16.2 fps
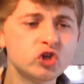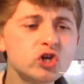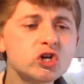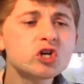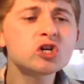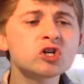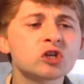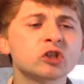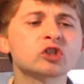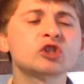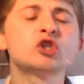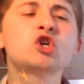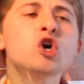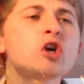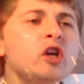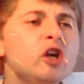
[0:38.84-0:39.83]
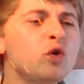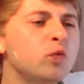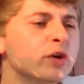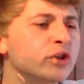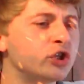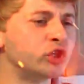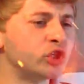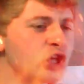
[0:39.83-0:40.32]
Yes, Cooking
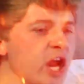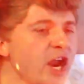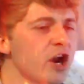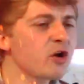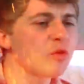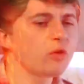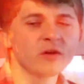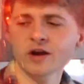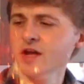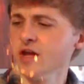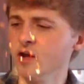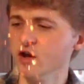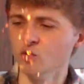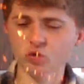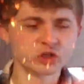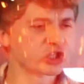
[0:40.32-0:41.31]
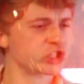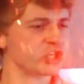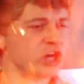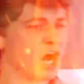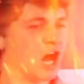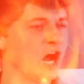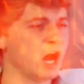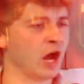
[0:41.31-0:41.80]
with Jerry. What's
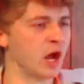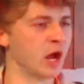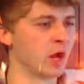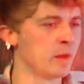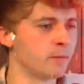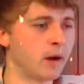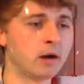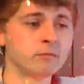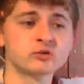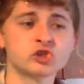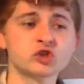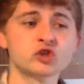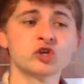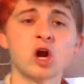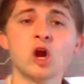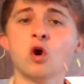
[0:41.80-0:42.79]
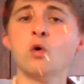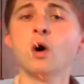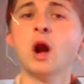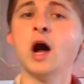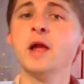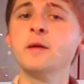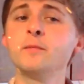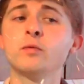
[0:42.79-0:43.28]
up? I'm so
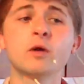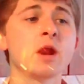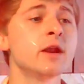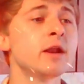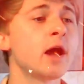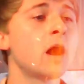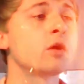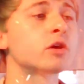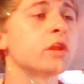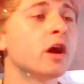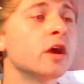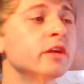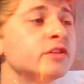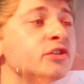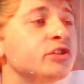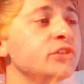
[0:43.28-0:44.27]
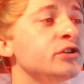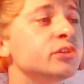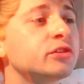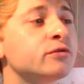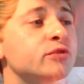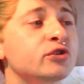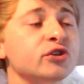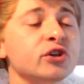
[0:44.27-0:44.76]
hyped right now, cuz.
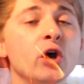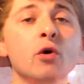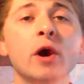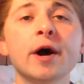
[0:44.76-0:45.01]
So